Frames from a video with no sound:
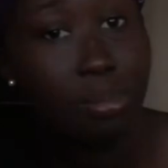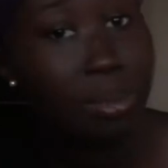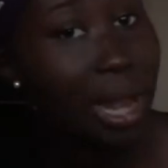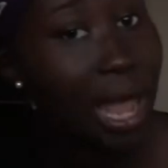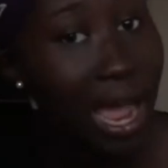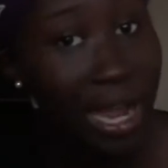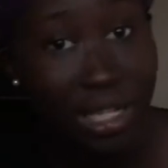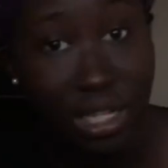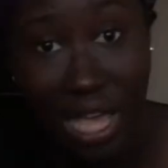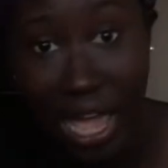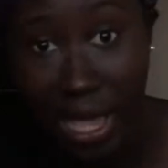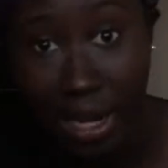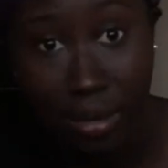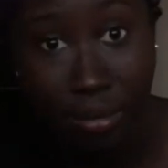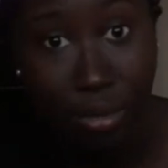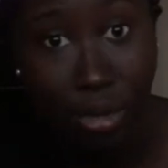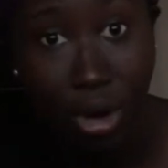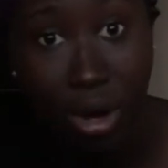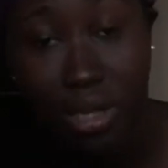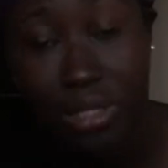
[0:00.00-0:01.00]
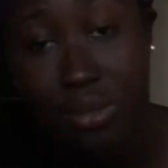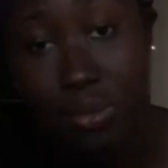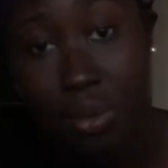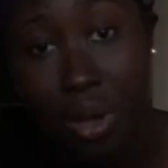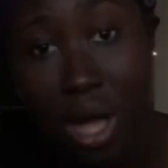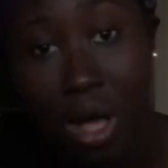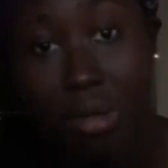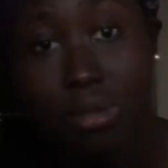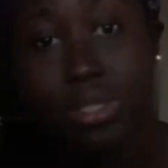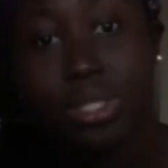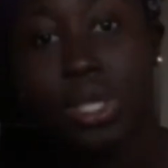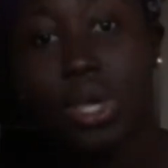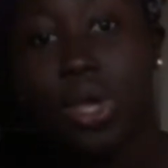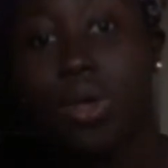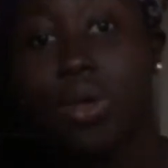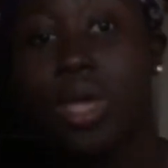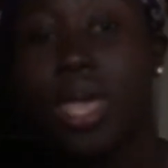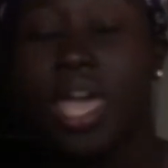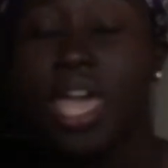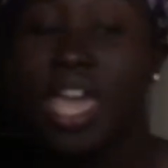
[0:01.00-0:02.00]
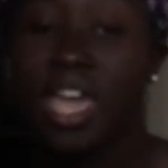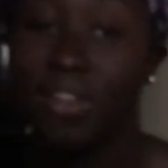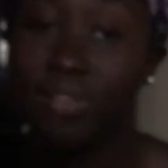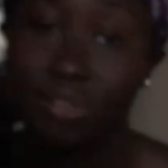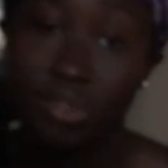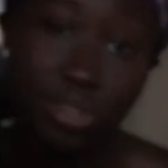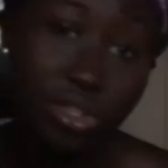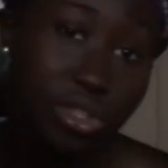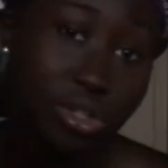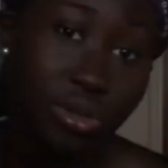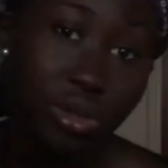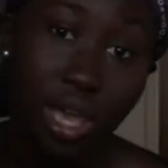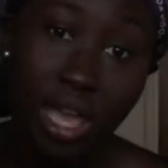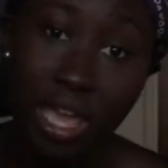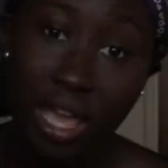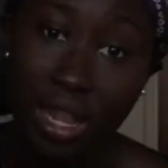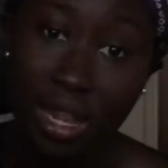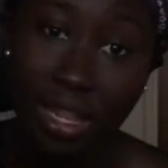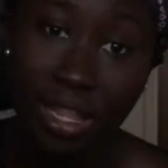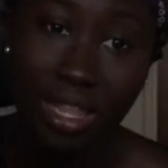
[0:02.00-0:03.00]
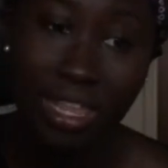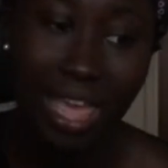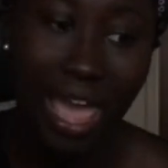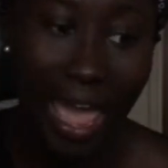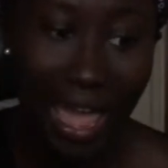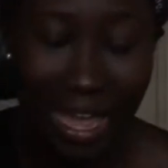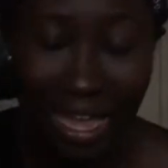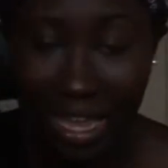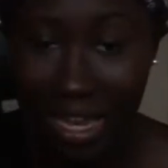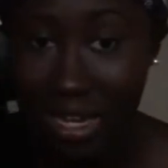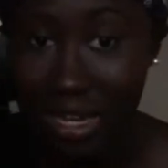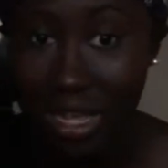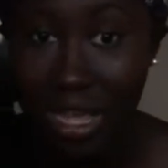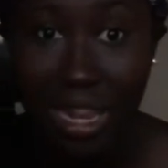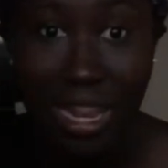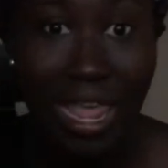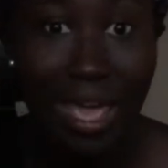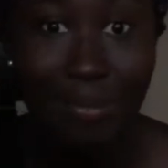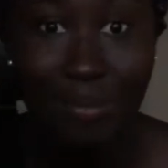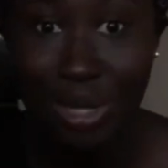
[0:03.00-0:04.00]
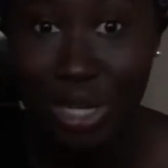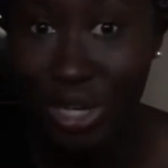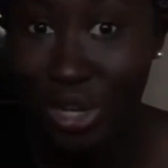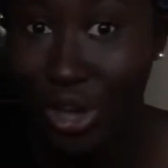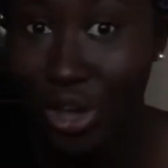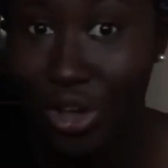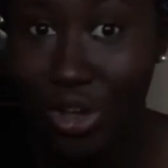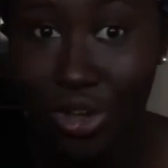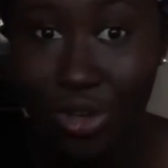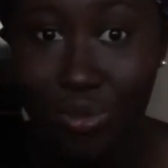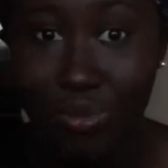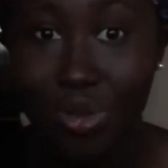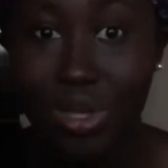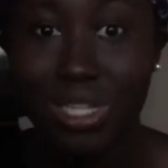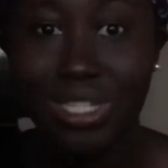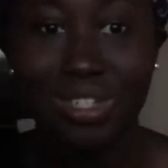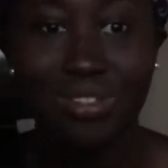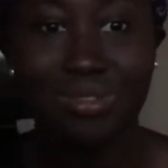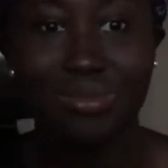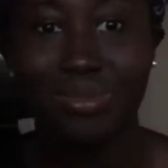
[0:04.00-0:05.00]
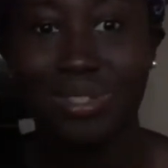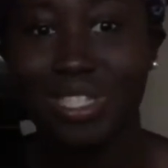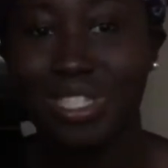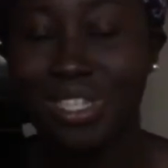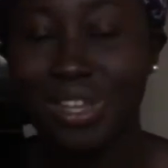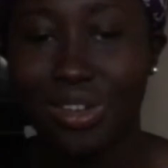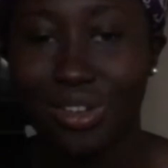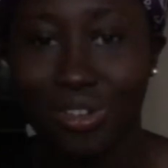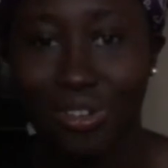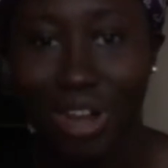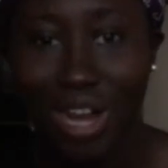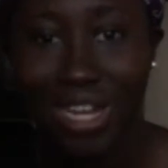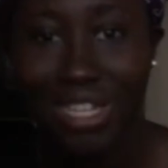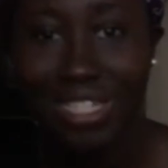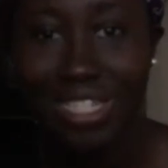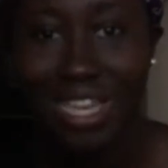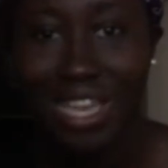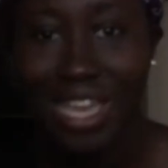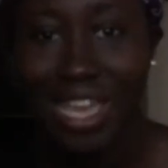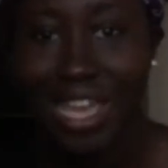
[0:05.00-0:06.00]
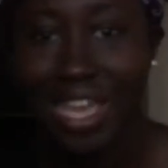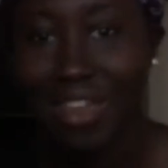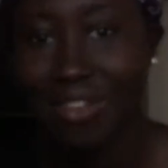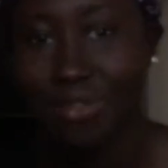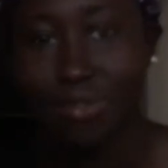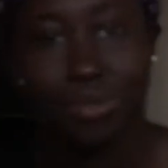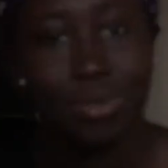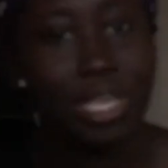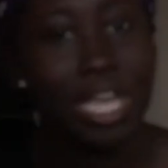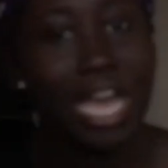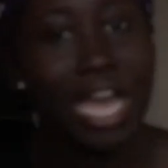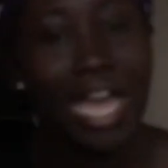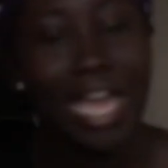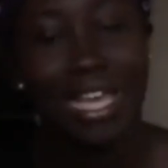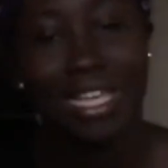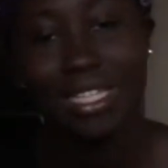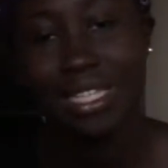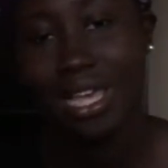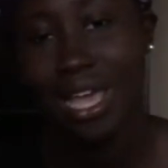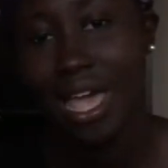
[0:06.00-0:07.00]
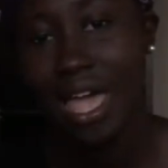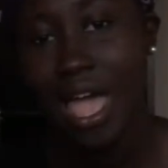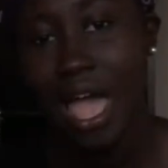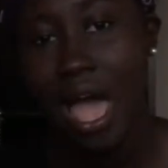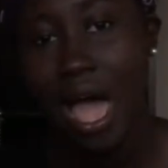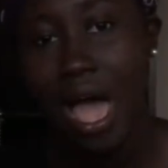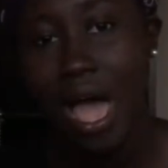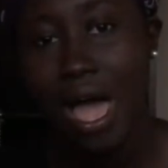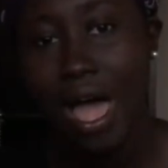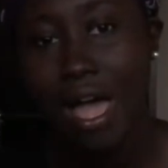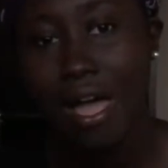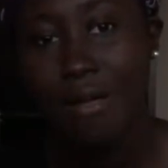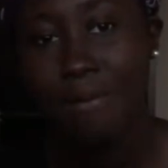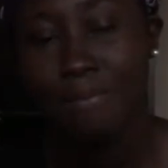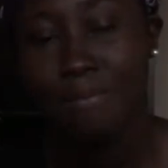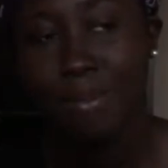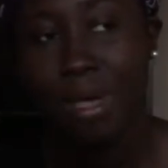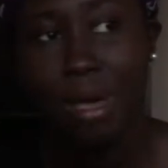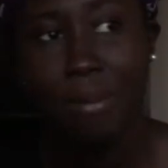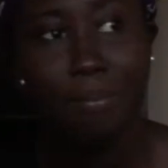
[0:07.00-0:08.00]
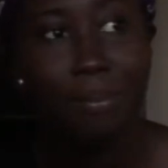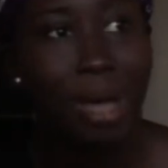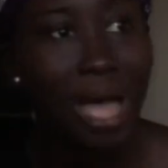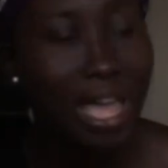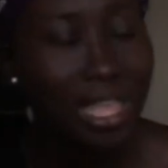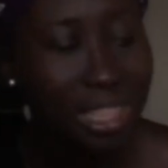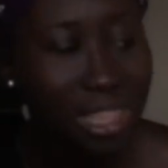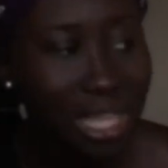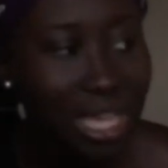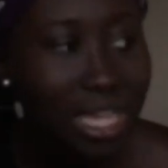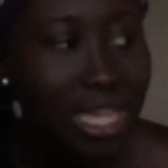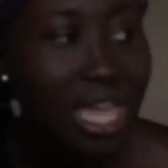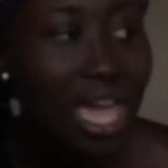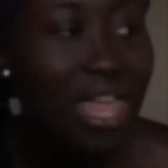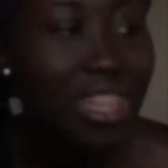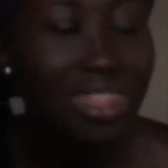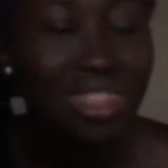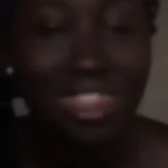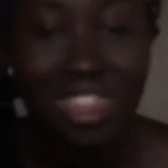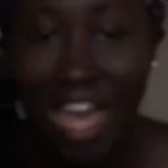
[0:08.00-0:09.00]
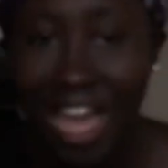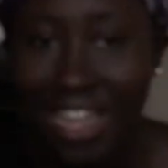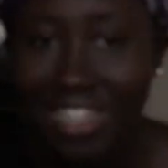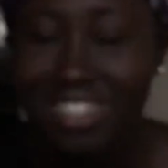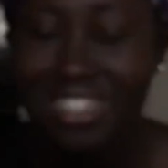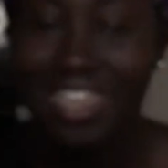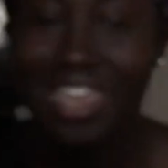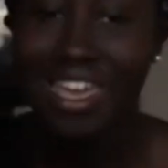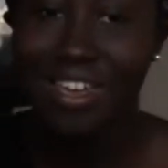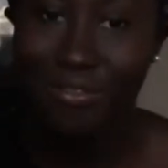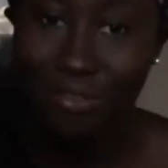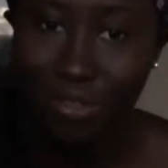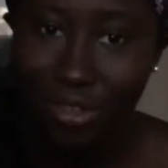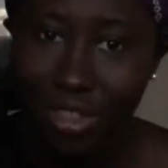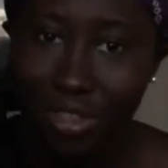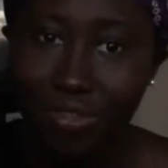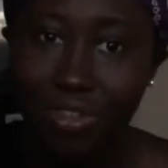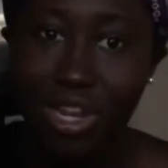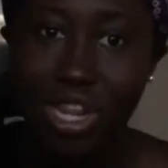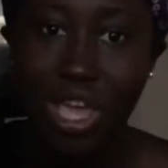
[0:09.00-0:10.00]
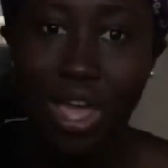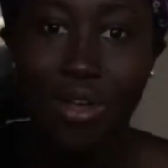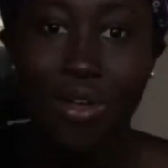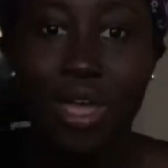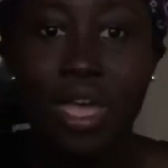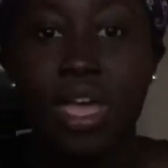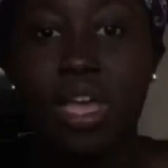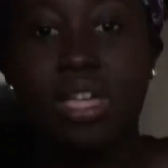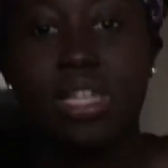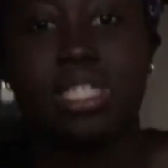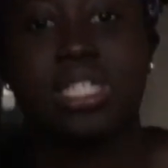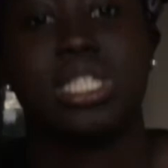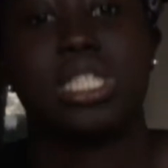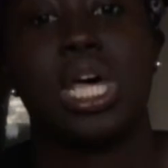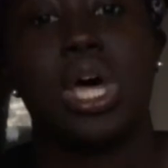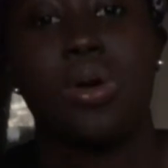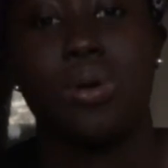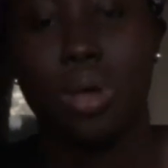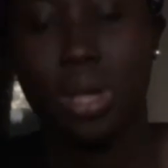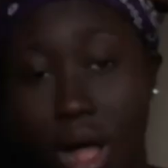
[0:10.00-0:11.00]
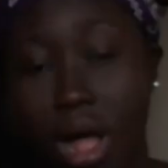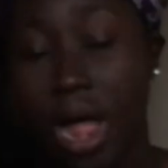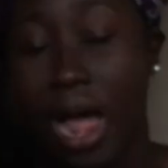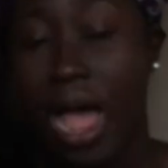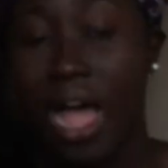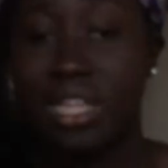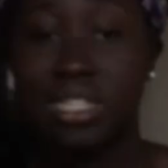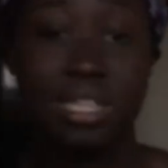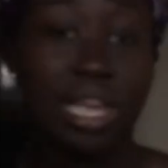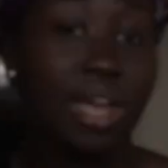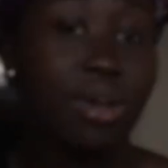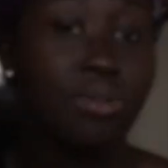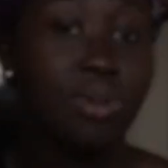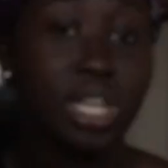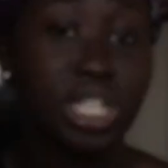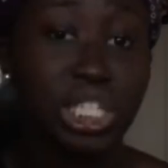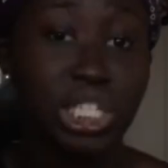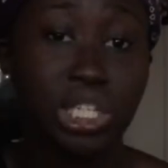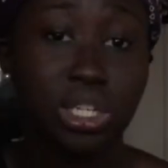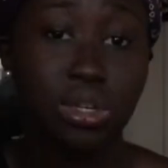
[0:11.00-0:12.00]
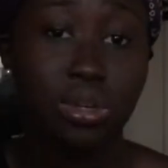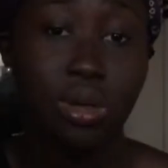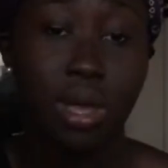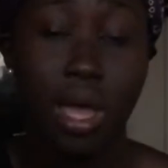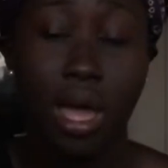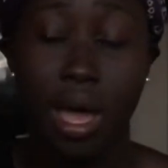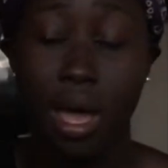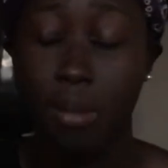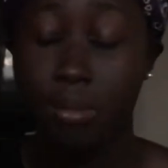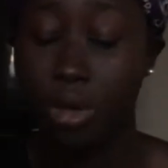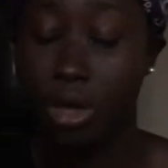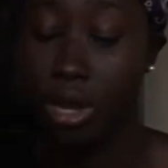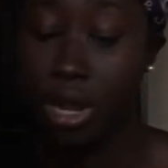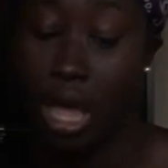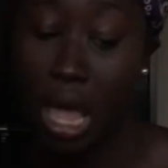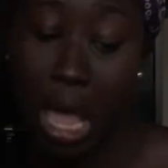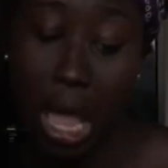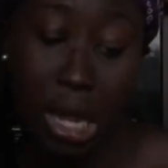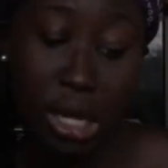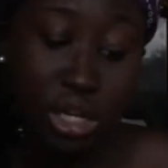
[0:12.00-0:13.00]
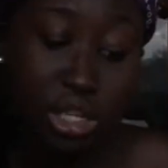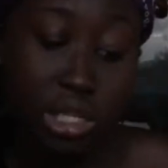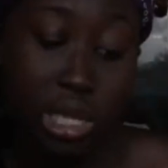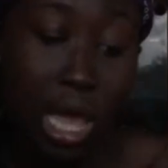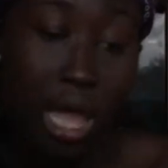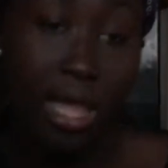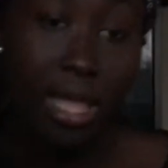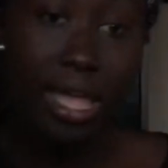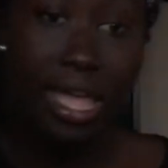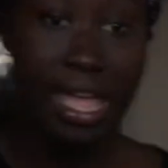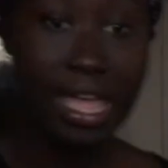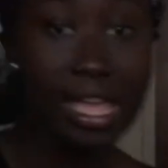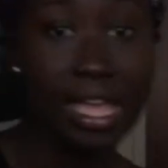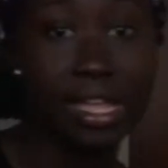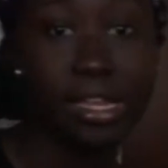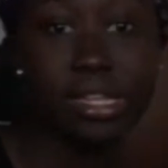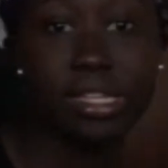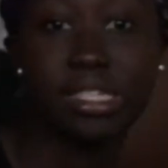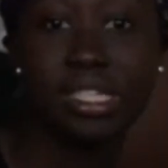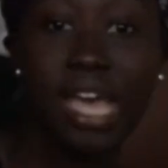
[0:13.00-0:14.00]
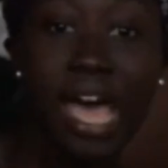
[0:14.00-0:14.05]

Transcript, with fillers: applied to Edinburgh as well. So if you do get in, let me know, because it would be so great to hear from you guys. Um, but I think that's it for the video. So as I always do, I'm gonna duck and